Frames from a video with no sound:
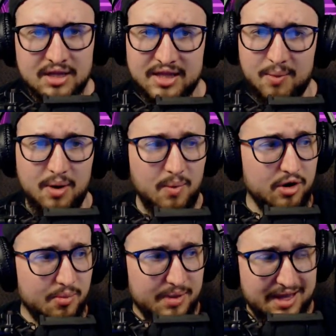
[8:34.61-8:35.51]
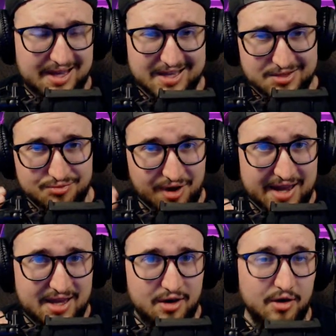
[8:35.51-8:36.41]
That way, while you're playing, it's
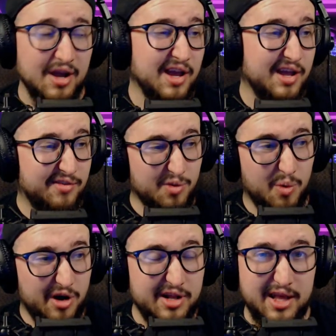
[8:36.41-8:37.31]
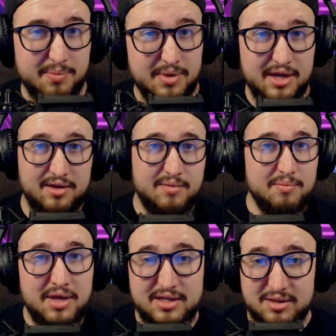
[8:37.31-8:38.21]
right here. If you're worried like me,
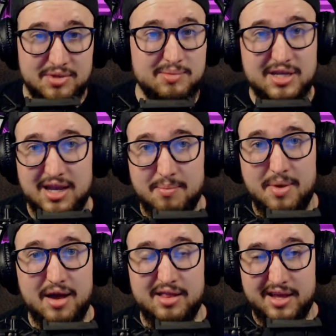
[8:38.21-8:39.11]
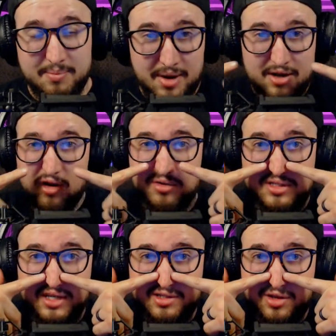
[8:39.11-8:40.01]
sometimes I get like my
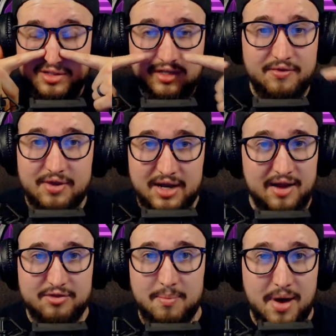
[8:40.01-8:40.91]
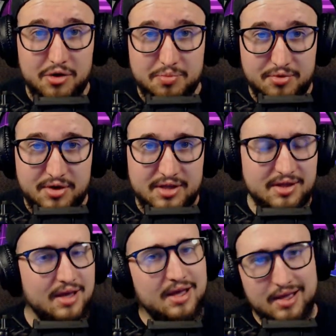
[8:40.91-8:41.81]
nose gets all stuffy and I have to mouth breathe.
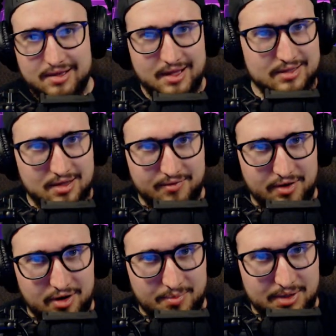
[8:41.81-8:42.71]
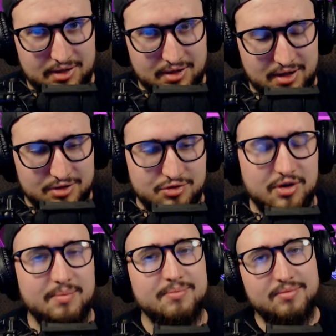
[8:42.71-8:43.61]
That's not very appealing on
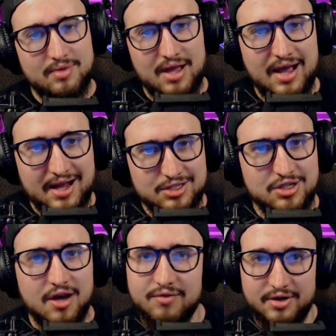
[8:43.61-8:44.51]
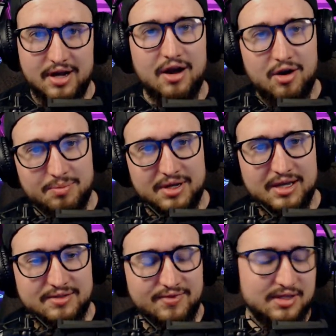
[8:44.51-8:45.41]
stream. I got you covered. I'll help you
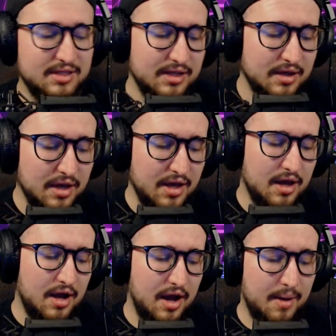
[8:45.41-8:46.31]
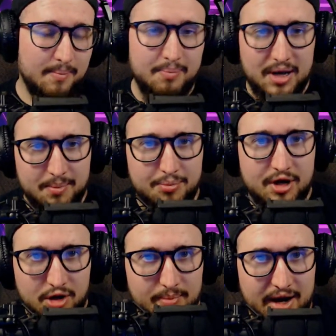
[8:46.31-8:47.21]
guys fix it. But
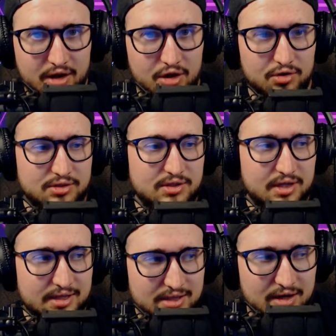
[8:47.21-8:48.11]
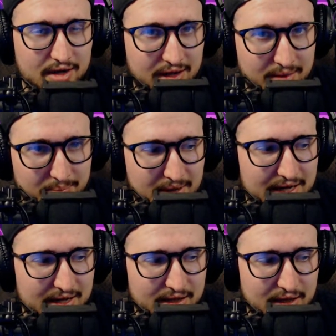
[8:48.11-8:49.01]
bring your mic close. It's going to
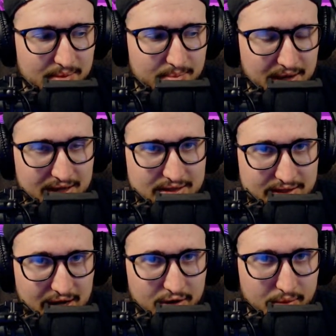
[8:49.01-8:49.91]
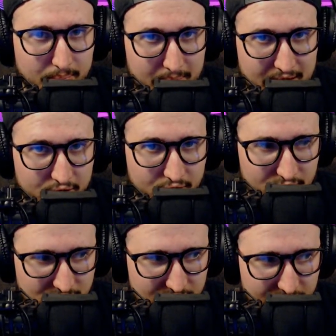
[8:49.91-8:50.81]
immediately make it sound better.
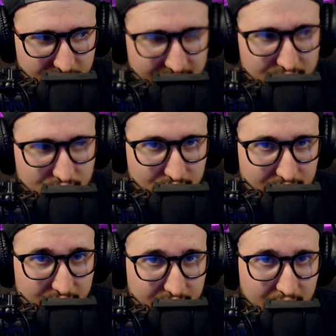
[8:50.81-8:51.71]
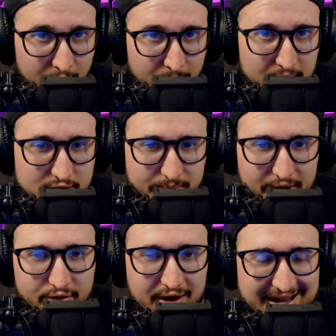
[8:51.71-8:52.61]
Do you hear that? Do you hear how much
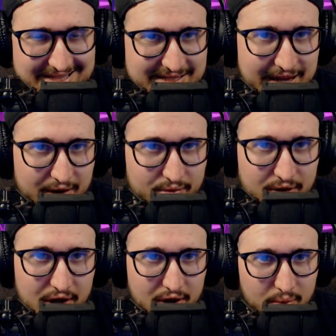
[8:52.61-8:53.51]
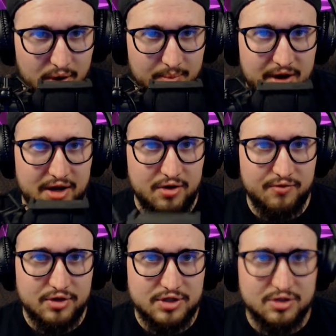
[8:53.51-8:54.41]
better I sound when I'm right here
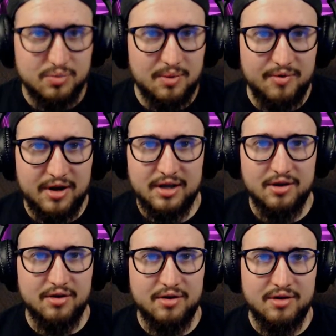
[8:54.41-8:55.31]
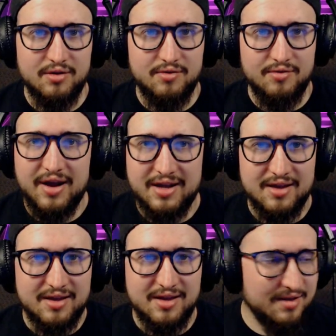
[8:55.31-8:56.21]
versus when I'm right here? Right?
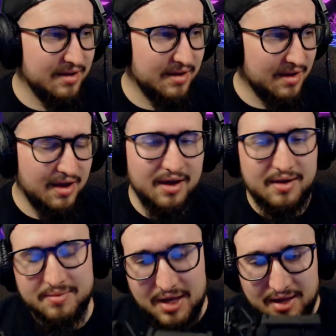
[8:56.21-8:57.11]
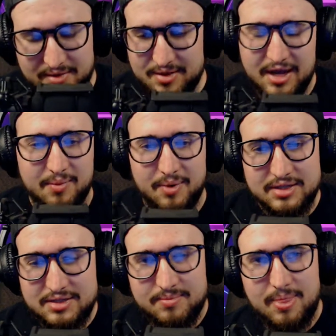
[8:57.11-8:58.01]

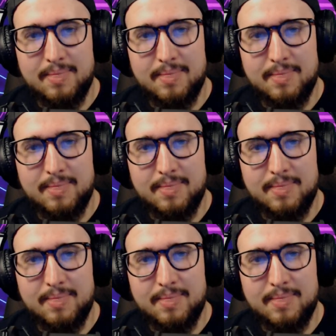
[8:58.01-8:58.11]
Anyways,